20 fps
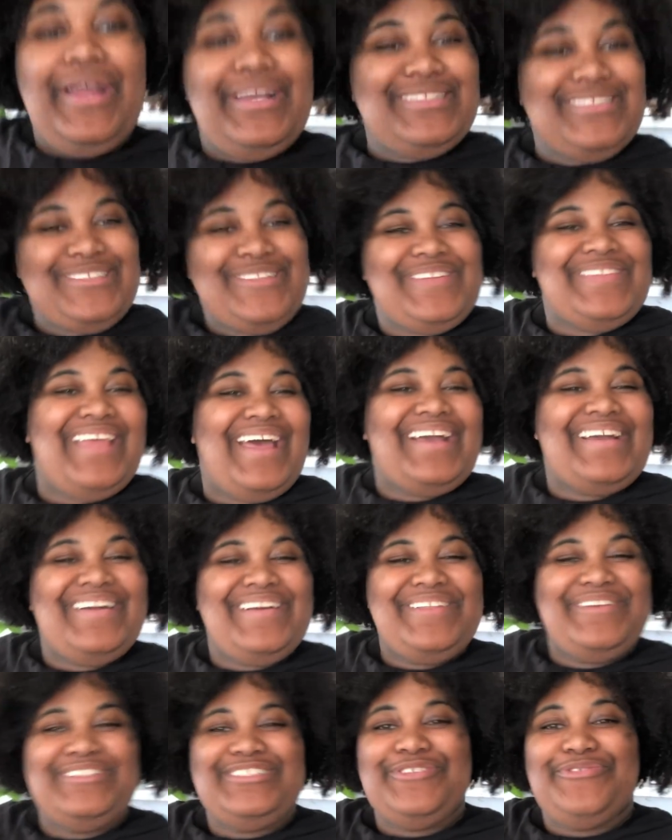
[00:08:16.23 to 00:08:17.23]
So that
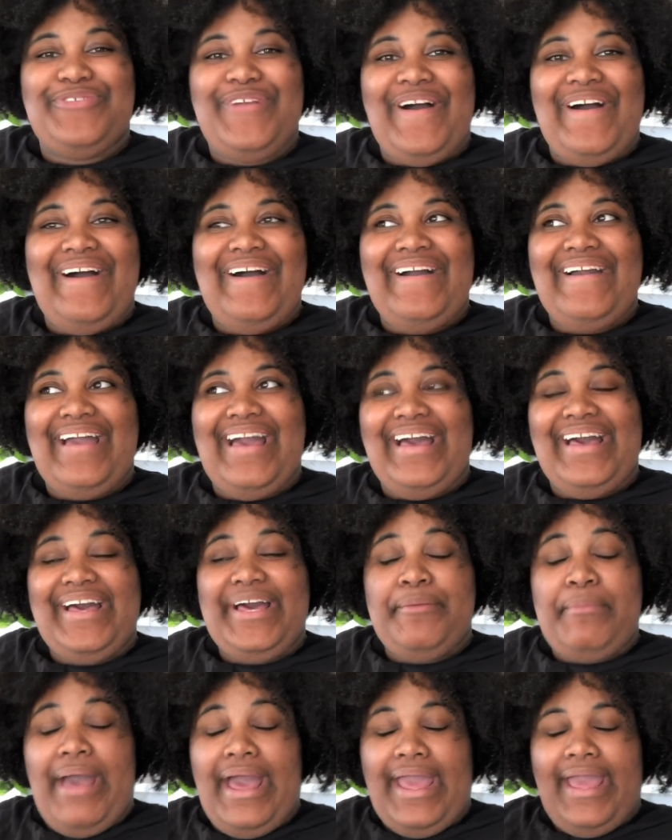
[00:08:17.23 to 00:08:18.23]
concludes the vlog.
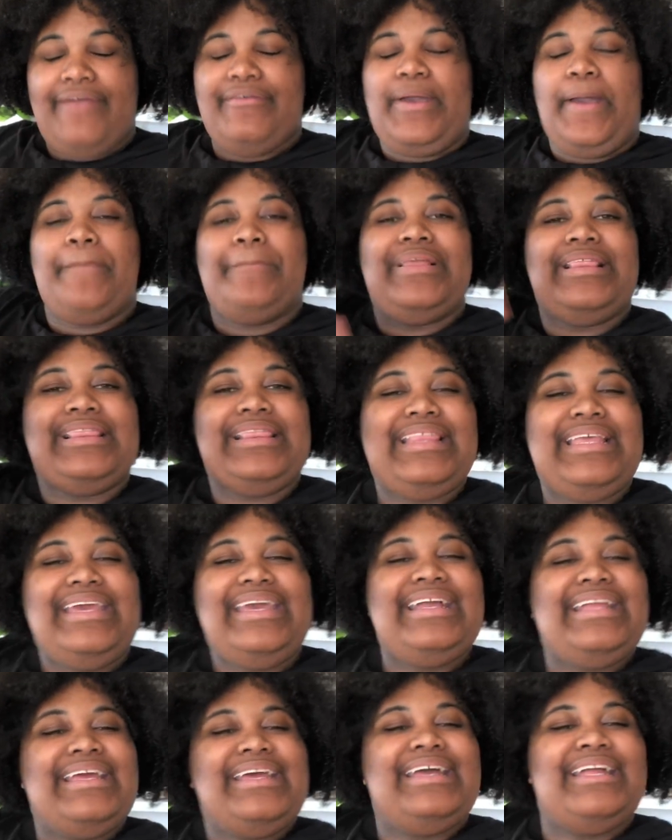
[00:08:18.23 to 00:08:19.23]
I have
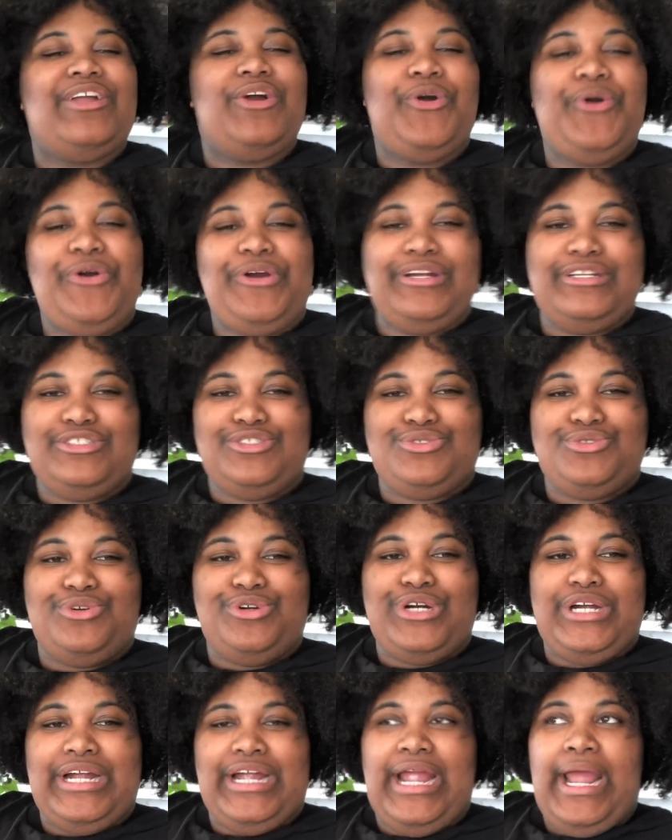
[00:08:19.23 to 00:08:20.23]
completed
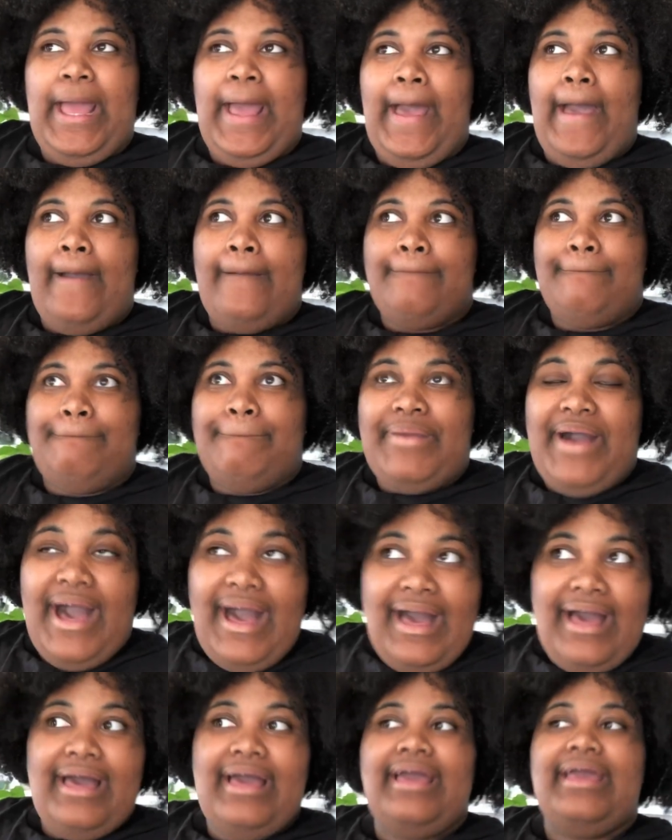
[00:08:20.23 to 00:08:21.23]
Horrorstör
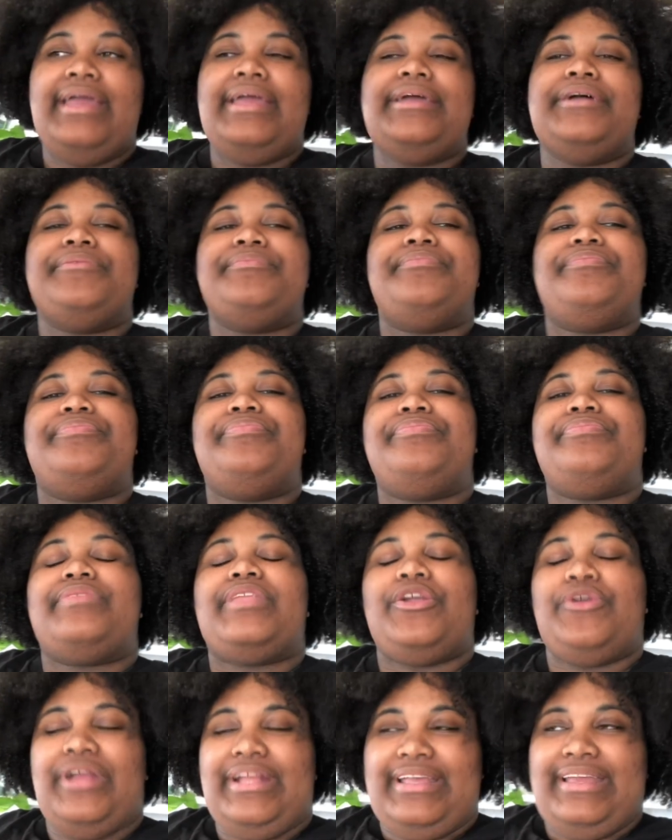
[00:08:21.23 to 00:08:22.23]
by
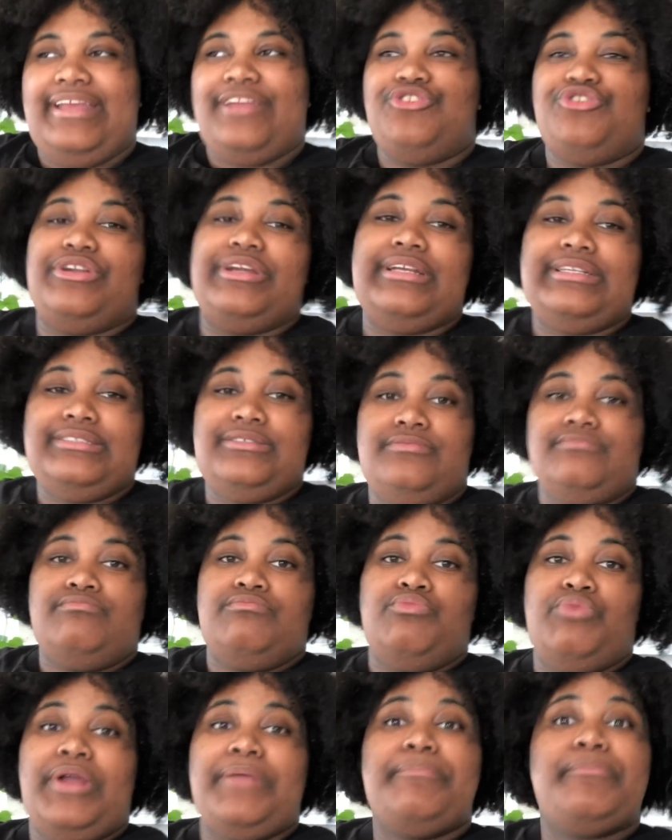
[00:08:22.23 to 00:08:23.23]
Grady Hendrix.
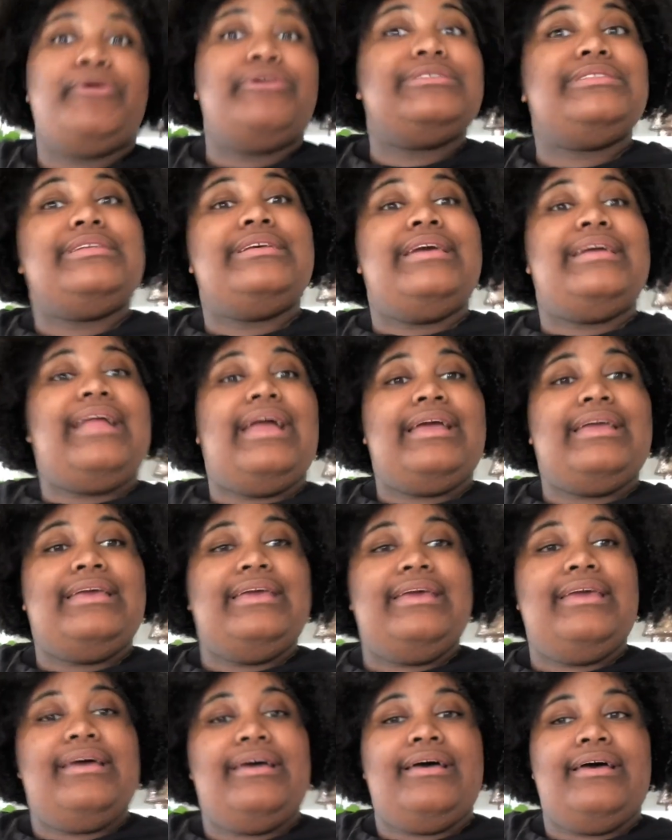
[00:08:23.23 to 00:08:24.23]
Read mostly in
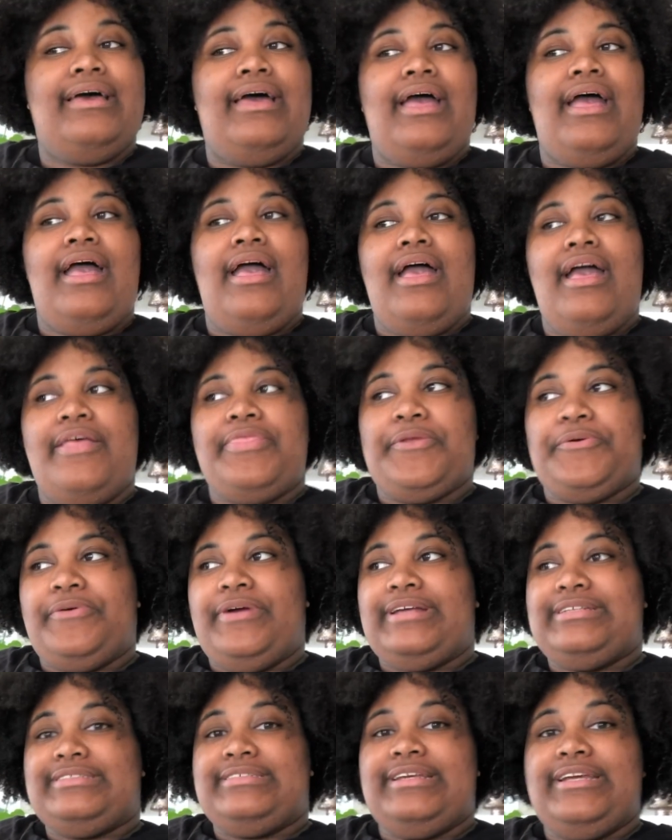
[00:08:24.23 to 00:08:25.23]
IKEA and the
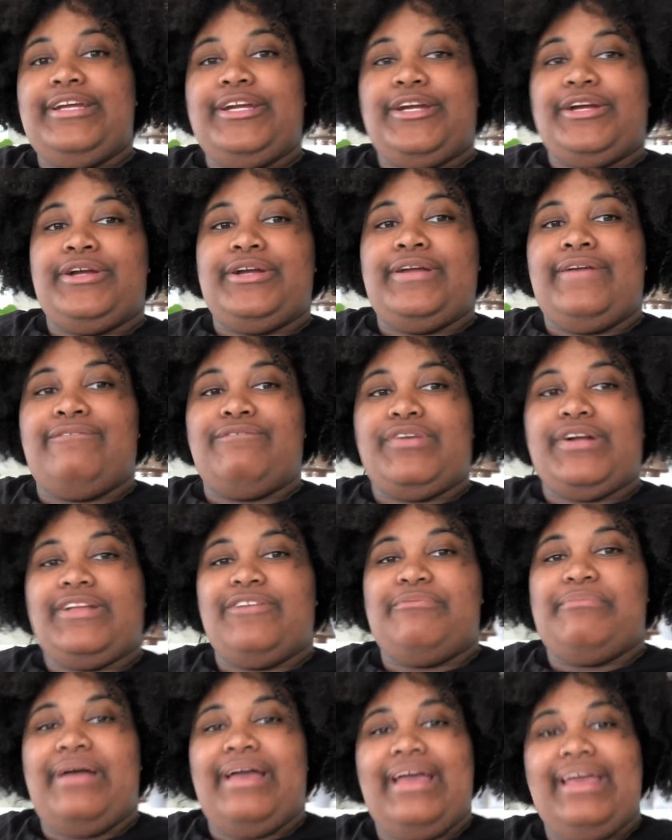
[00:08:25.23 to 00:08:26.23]
rest here in front
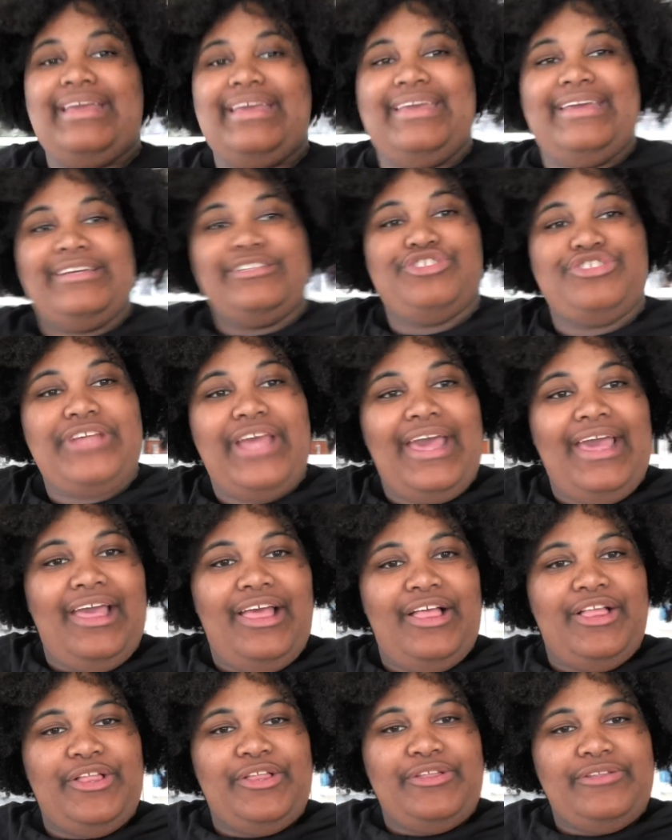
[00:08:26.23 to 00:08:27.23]
of my IKEA
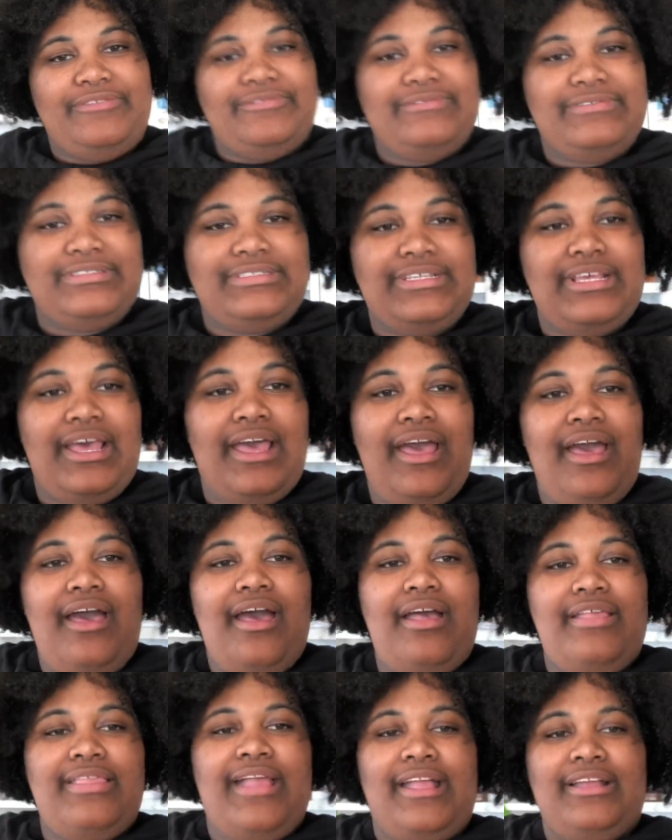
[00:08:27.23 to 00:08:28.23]
shelves.
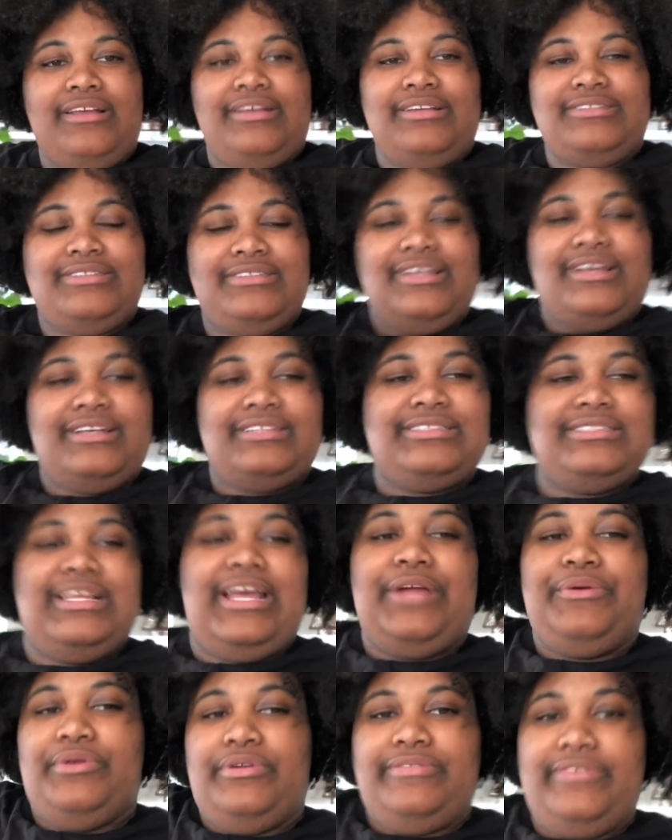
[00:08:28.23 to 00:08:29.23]
Now, this is like a
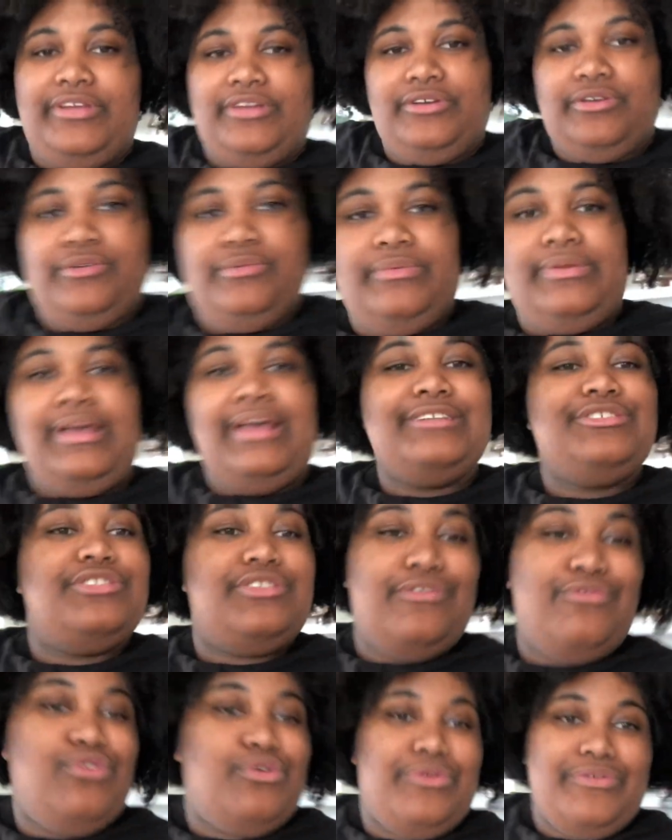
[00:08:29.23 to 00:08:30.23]
slight reveal. Actually, it's
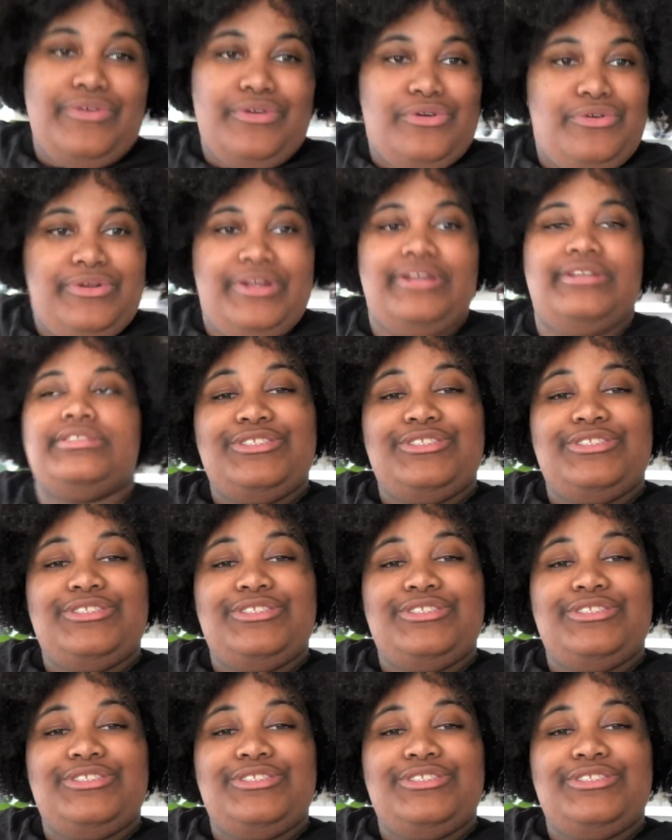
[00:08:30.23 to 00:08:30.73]
a full reveal. Okay.